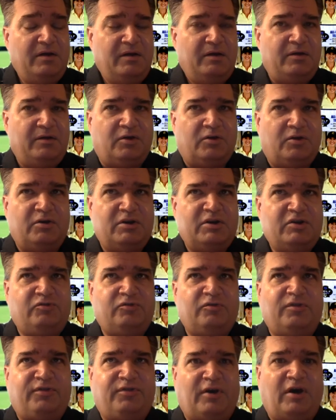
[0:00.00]
your
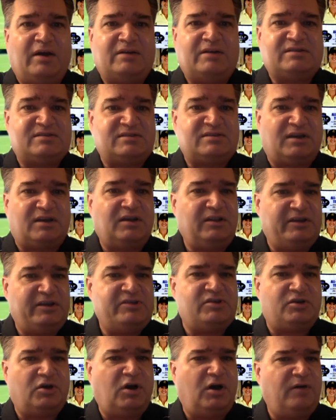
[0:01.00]
initial thoughts as a
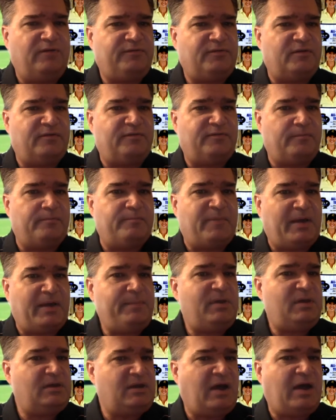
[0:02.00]
collegiate golfer of
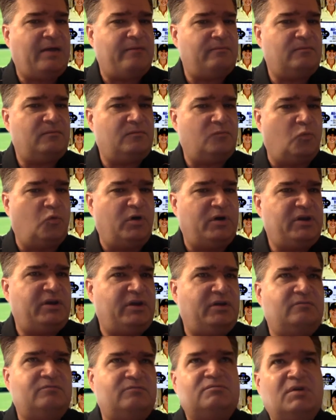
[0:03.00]
maybe not
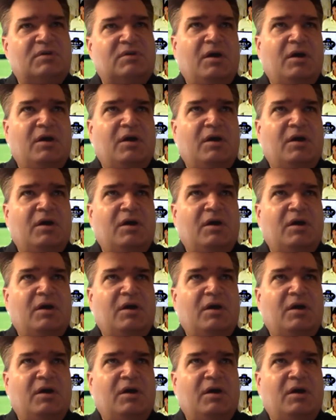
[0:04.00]
wanting